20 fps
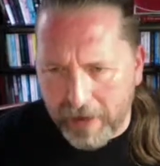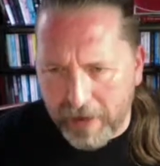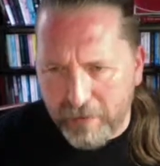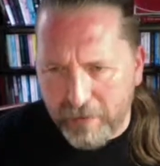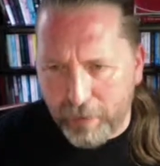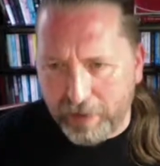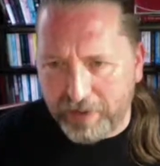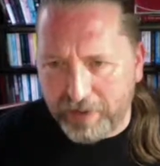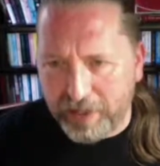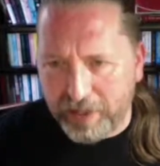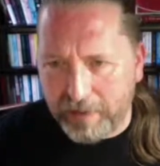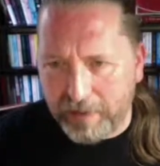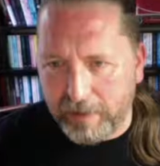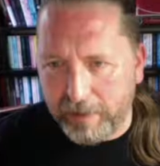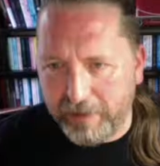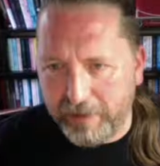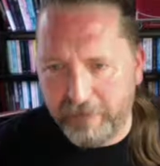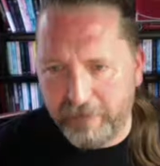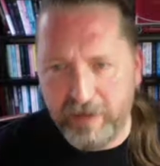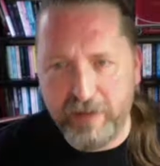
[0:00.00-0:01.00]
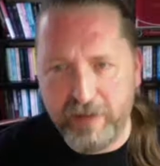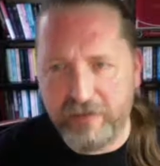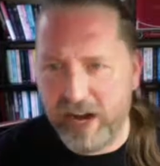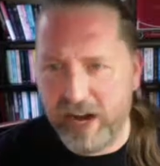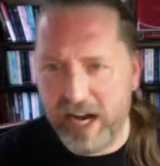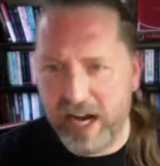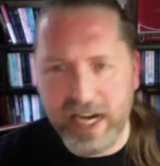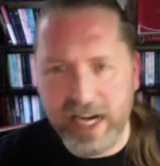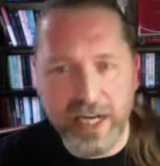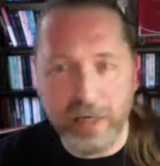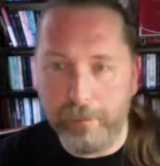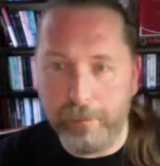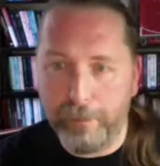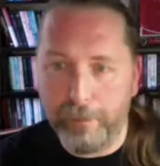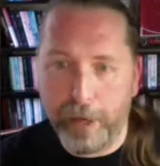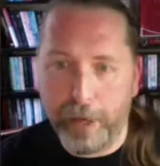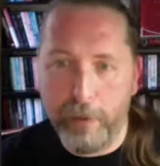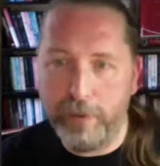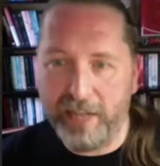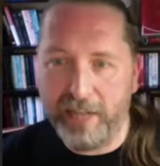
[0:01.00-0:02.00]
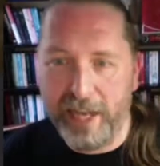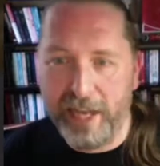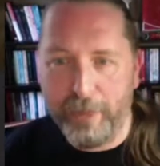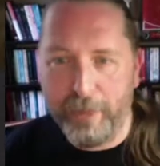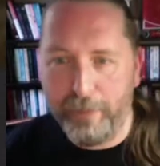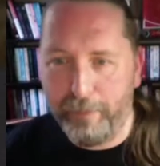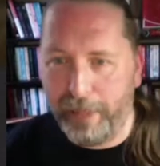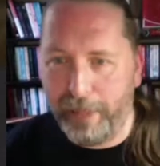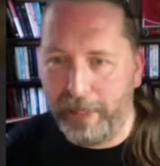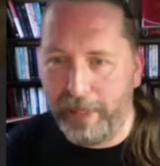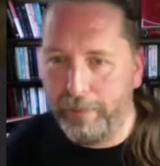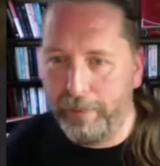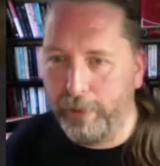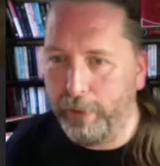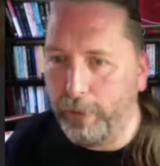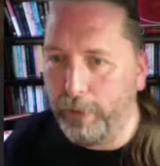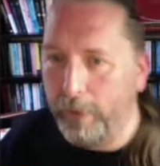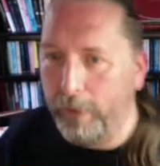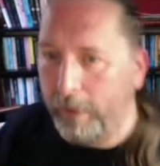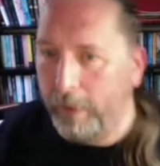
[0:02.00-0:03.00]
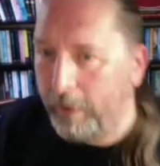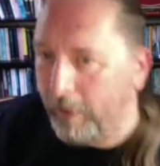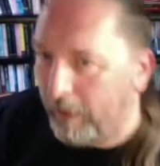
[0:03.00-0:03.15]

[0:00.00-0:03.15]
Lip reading: Everyone seems to be really friendly. You can pose out with people.